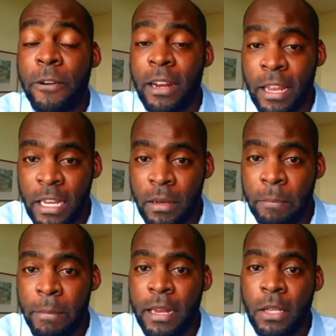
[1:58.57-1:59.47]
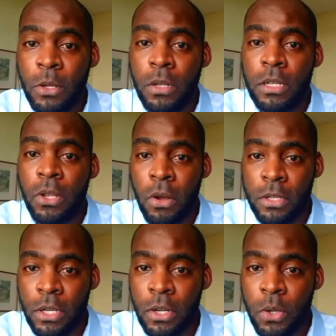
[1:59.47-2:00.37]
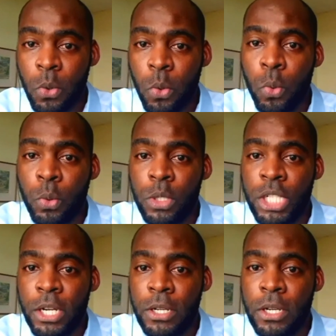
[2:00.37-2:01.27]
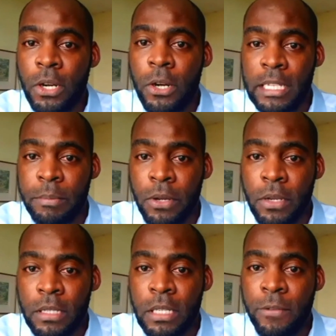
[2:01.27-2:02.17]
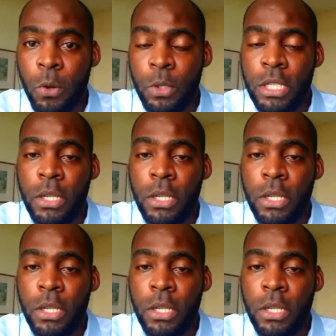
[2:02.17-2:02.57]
frontline medical doctor who shared her experiences of how